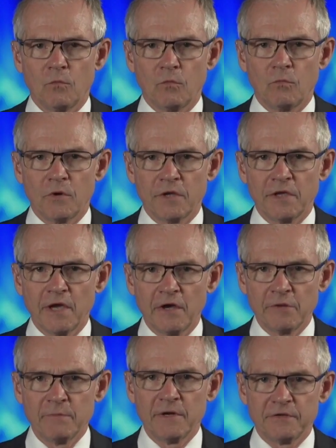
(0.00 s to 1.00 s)
We can go in
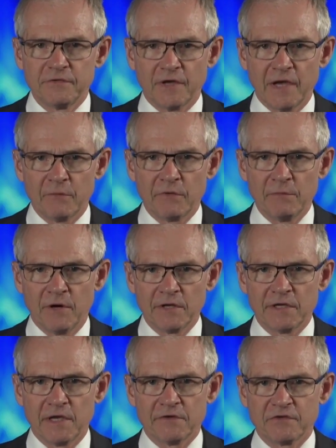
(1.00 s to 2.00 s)
a minute to how we might
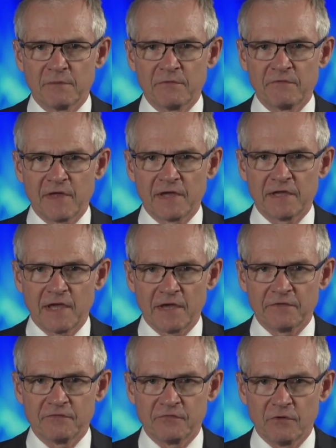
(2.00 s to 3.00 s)
get some of that
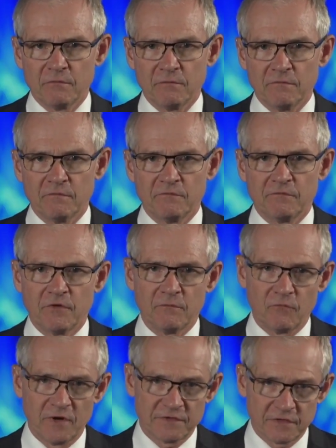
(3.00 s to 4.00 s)
gas from
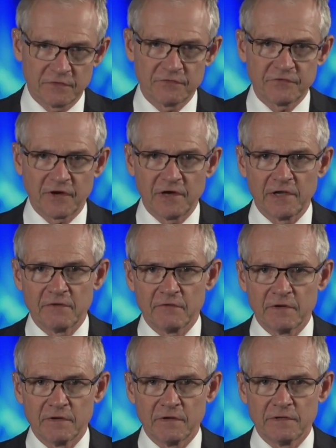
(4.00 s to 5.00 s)
Western Australia
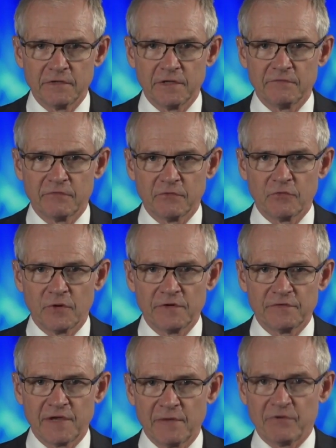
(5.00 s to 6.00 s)
and indeed from
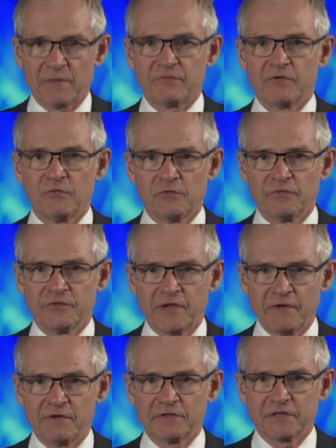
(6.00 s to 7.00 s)
Queensland, perhaps the Northern
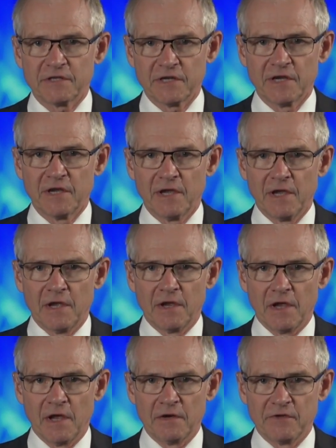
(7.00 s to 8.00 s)
Territory,
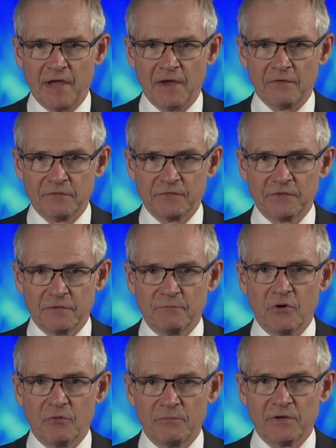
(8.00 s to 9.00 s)
down to the
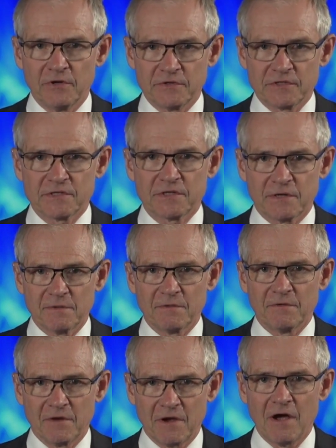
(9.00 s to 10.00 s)
populous
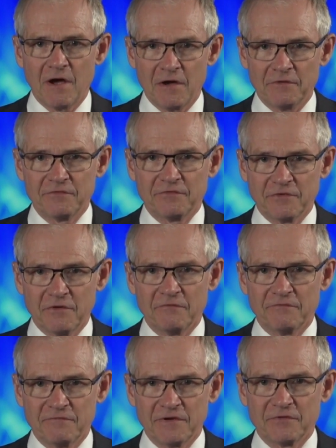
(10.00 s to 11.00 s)
hearts of
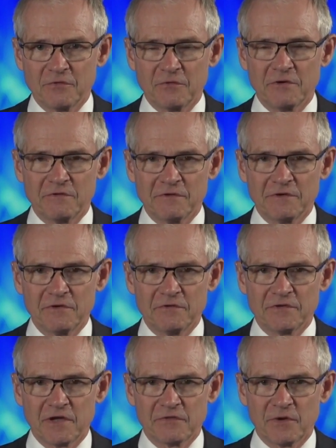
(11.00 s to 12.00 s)
Victoria and New
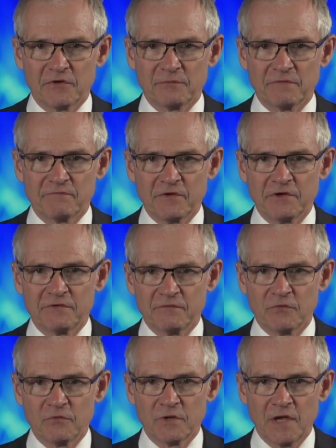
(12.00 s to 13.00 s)
South Wales. But first of
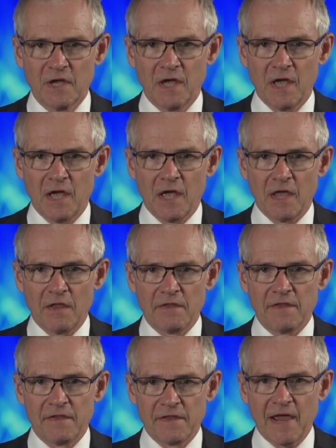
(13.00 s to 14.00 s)
all,
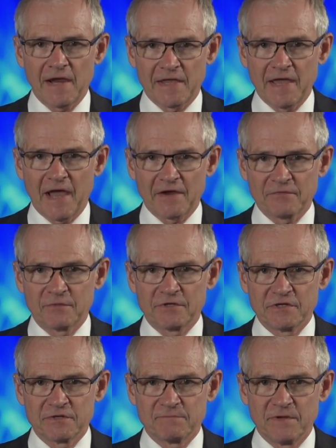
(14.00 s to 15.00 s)
that gas which
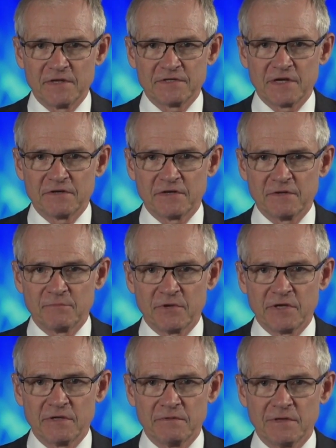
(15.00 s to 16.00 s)
has essentially
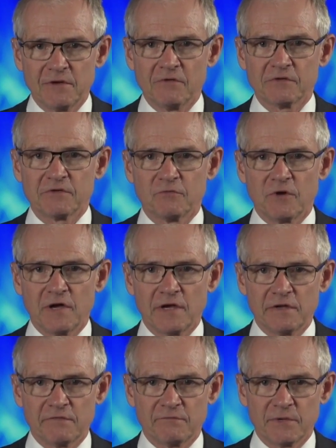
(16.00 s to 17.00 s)
been locked
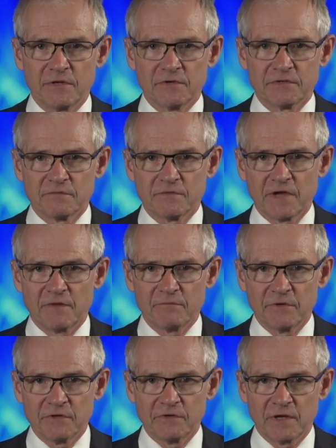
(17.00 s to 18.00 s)
away because of
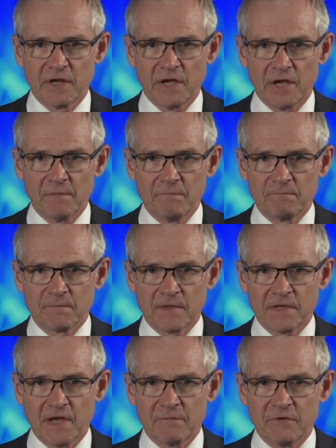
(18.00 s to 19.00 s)
government
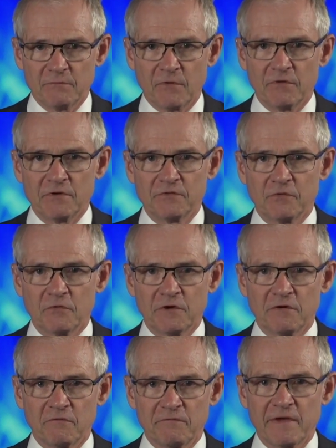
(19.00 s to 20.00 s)

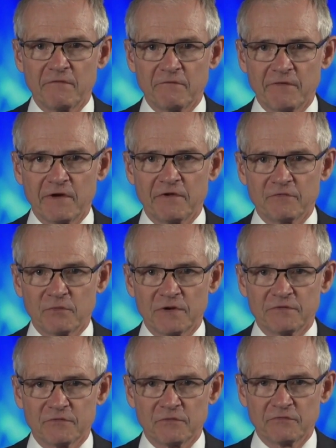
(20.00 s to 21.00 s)
moratoria of various one
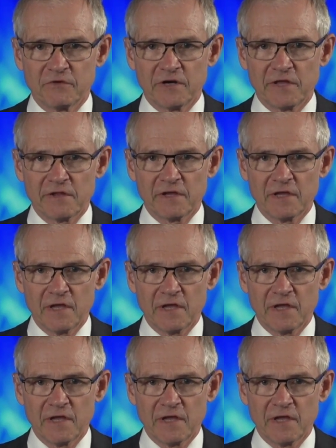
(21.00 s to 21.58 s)
sorts or another,